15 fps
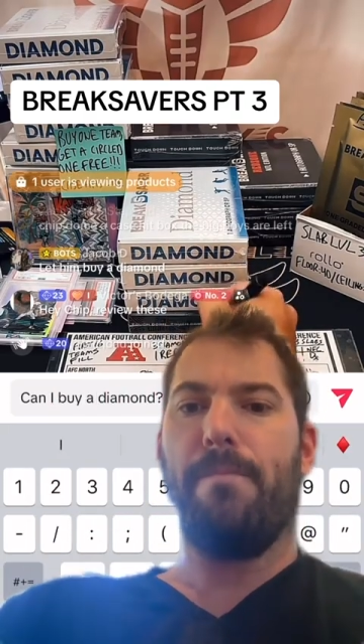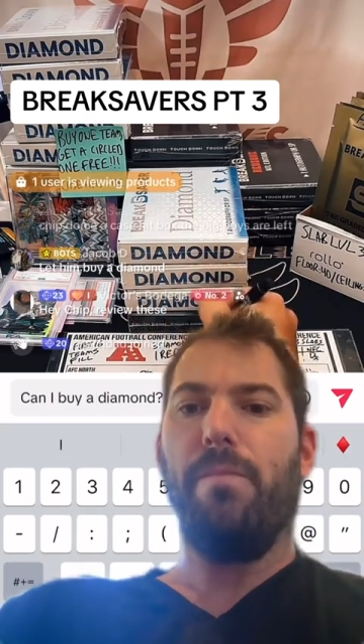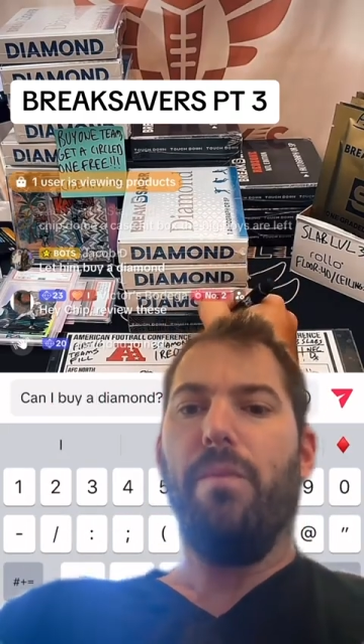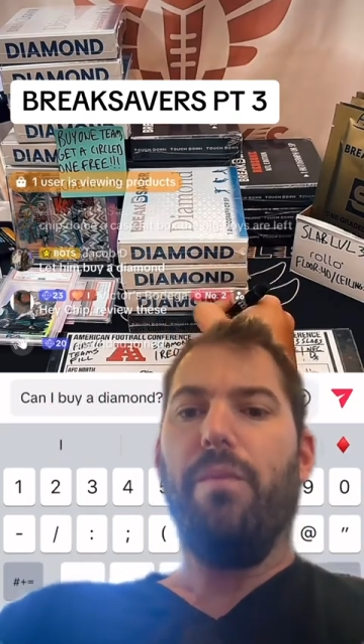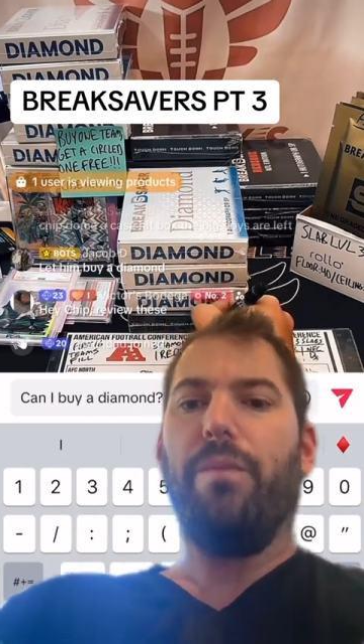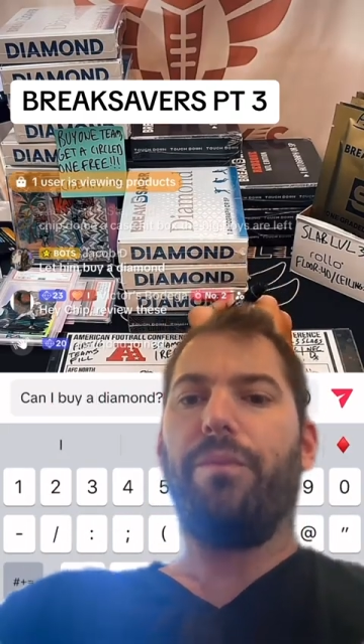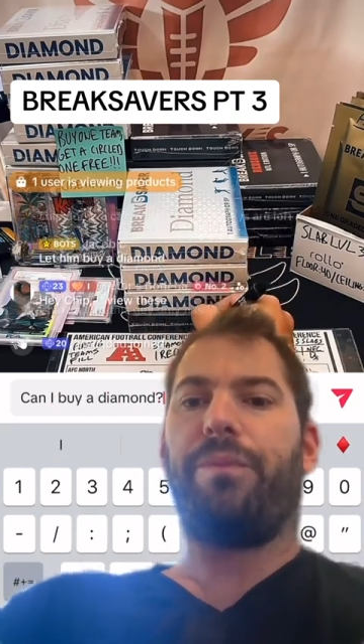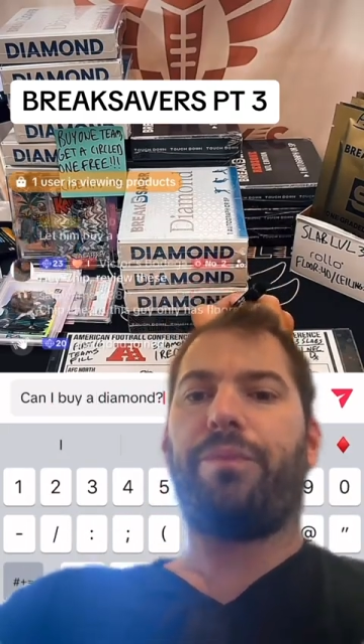
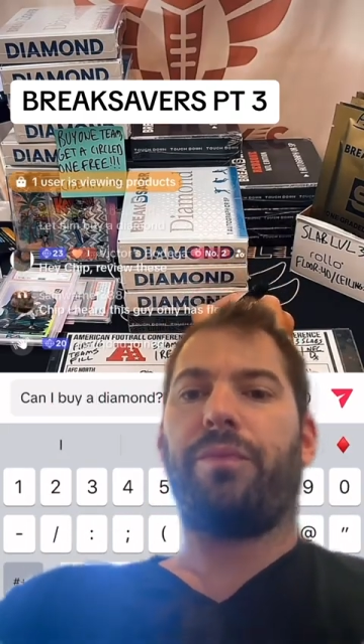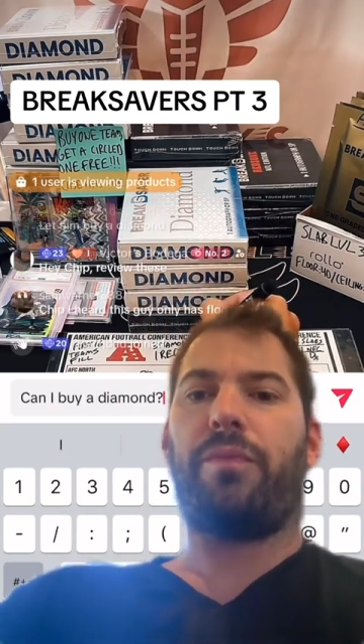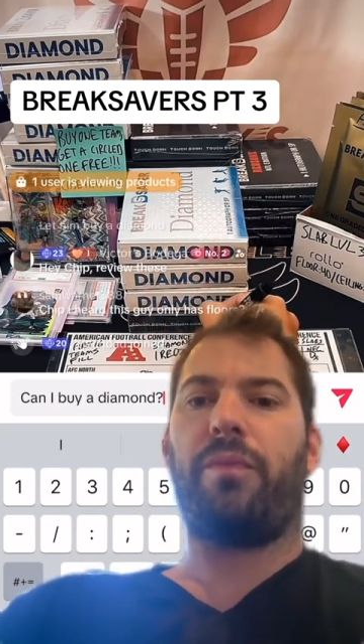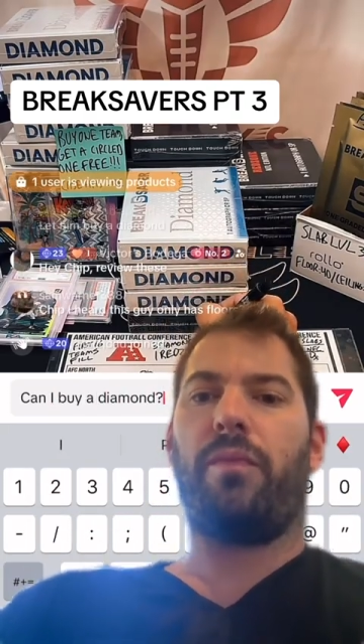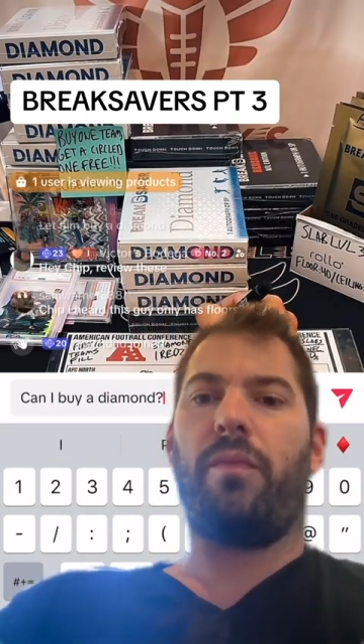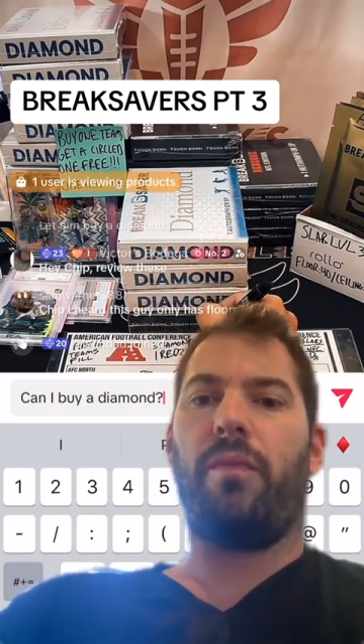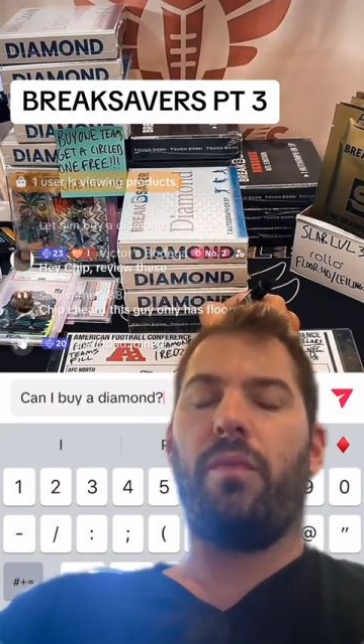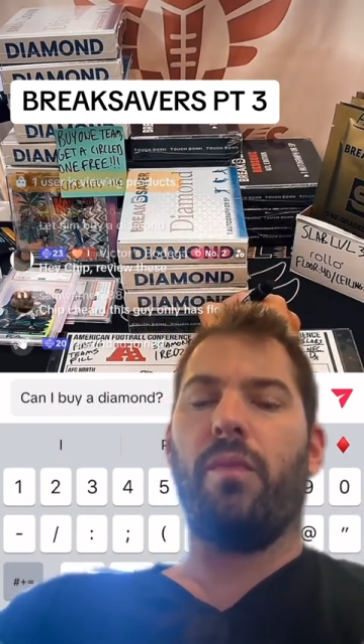Four
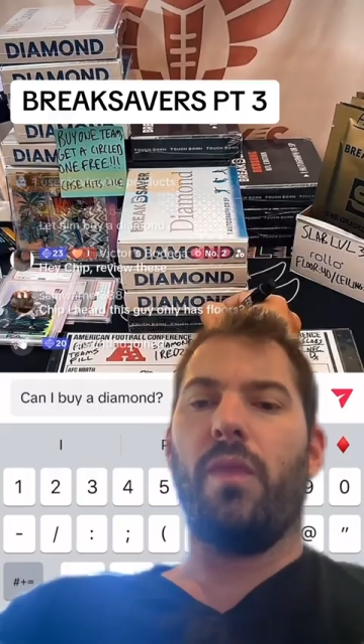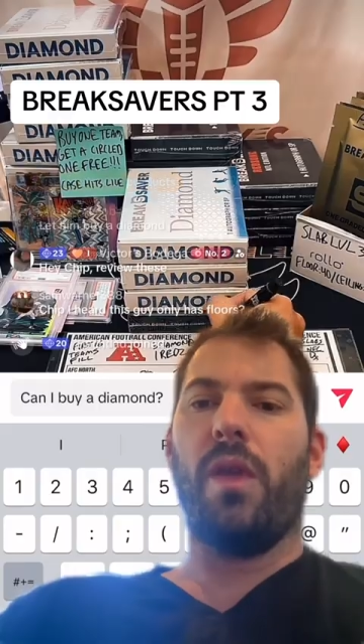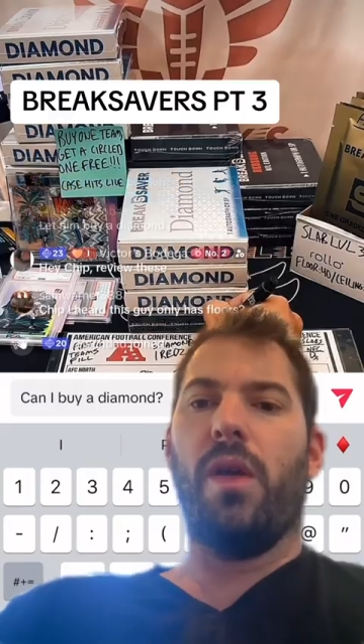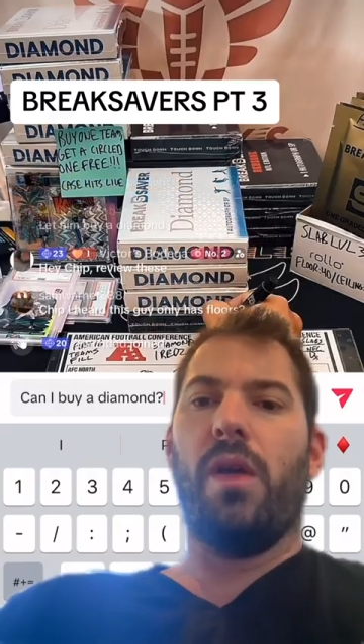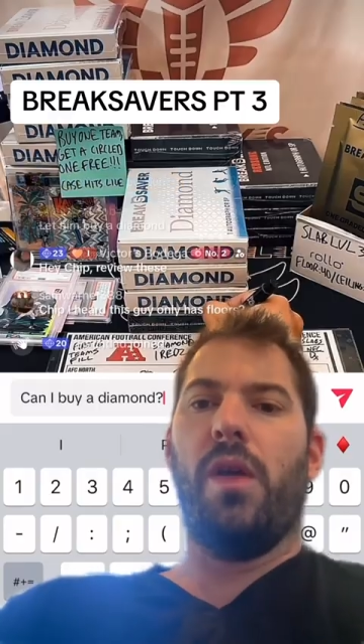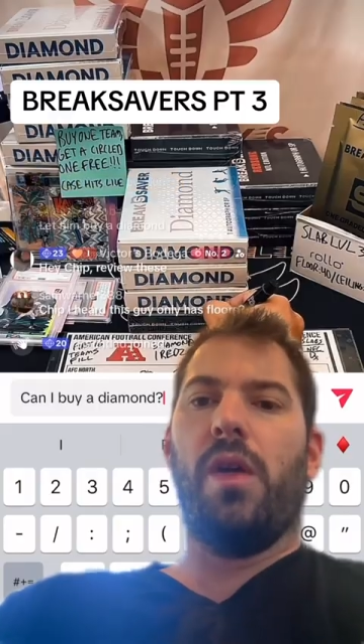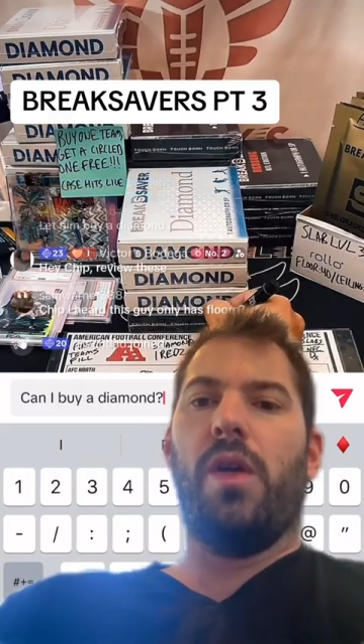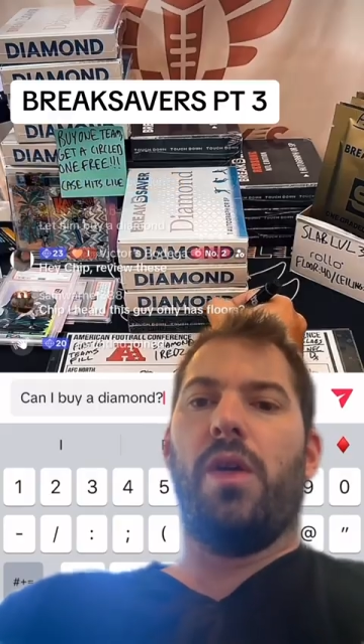boxes in the
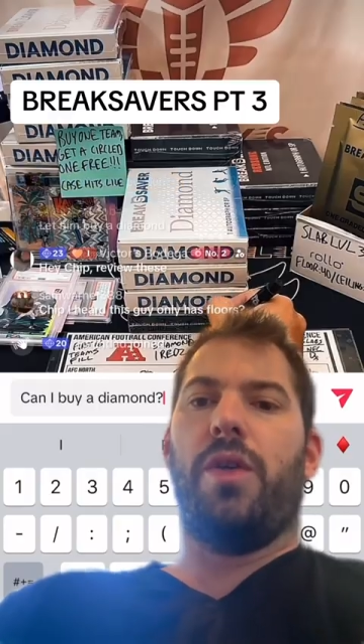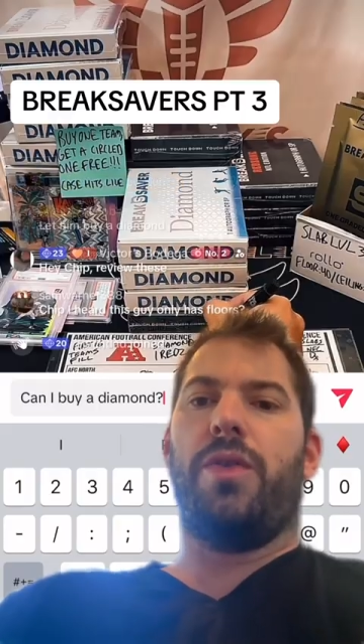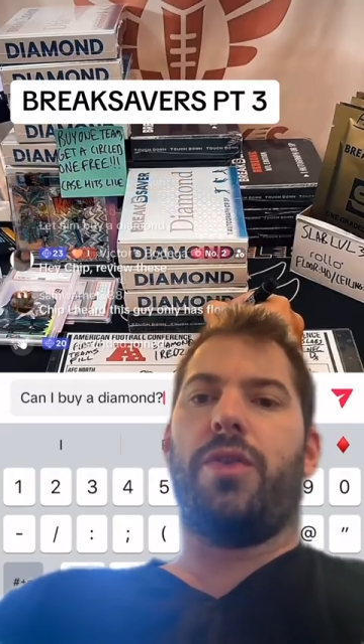break, guys.